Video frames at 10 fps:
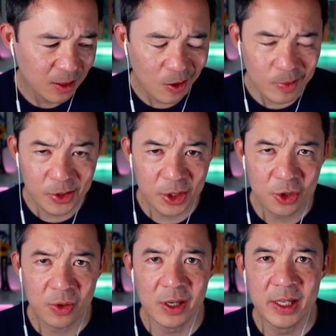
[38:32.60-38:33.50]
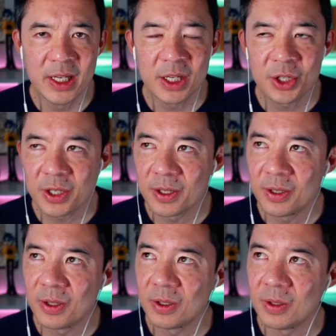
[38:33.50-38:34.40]
almost
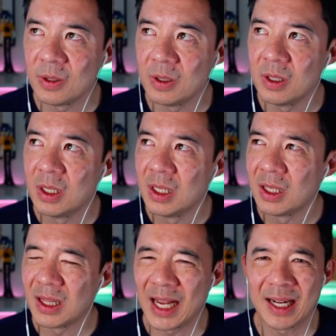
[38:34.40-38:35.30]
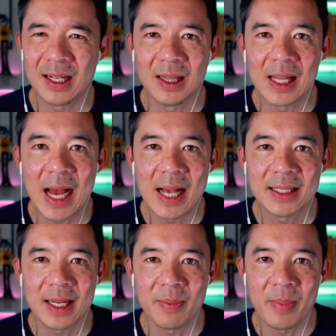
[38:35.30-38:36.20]
traditional, like
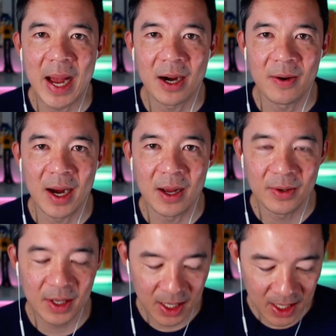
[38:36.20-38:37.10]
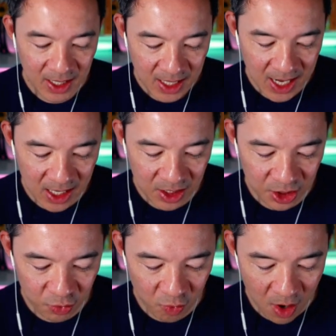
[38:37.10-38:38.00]
classic background, and to
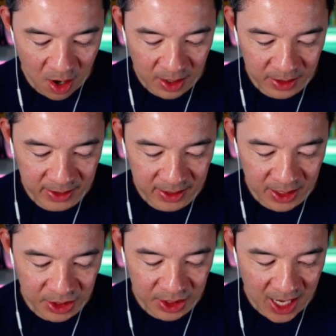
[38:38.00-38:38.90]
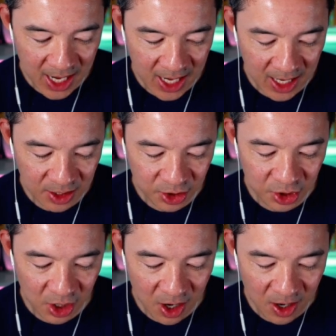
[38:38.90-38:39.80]
draw such a
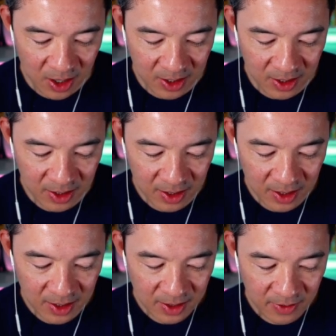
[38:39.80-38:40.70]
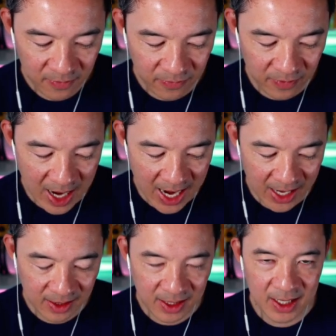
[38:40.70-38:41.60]
dark,
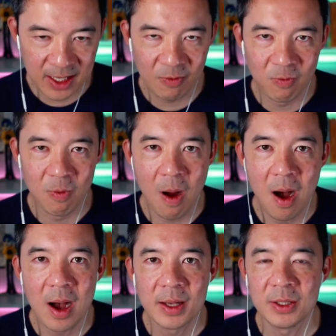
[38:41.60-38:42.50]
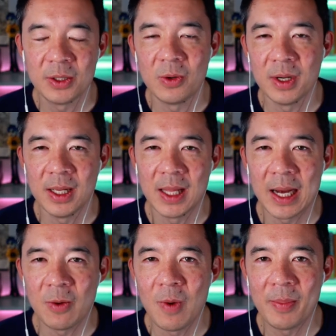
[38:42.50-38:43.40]
violent, raw story
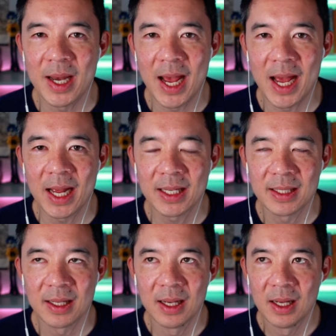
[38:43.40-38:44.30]
like Weapon X,